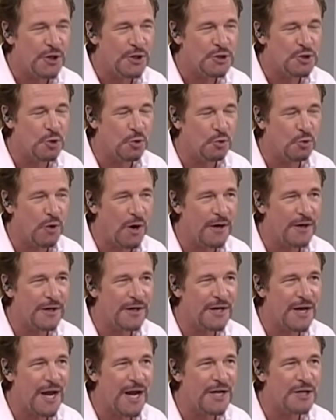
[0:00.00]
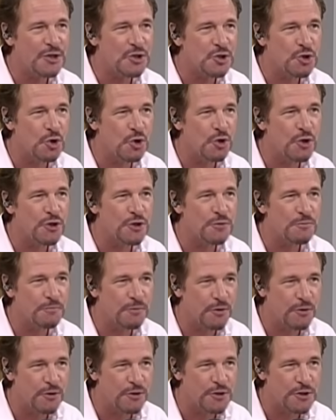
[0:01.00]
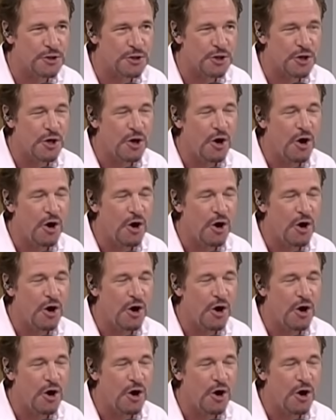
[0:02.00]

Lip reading: to running a tush push